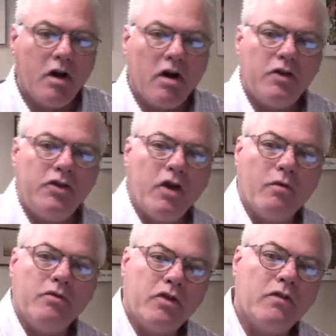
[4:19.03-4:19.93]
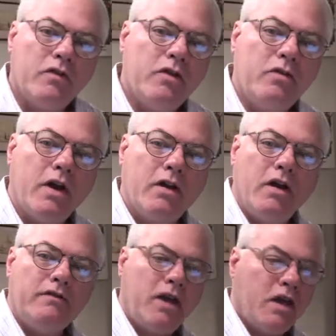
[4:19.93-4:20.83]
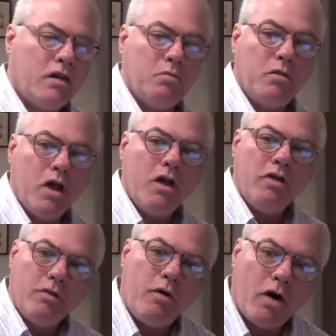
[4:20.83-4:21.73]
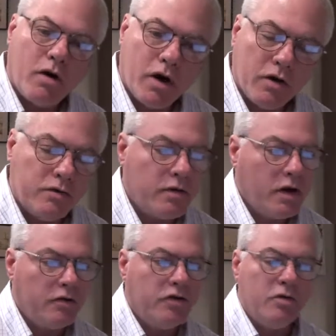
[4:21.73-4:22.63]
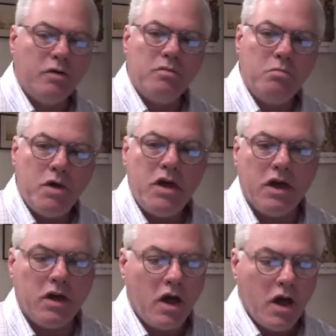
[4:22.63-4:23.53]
Also, some of you that have taken RL 302 with me,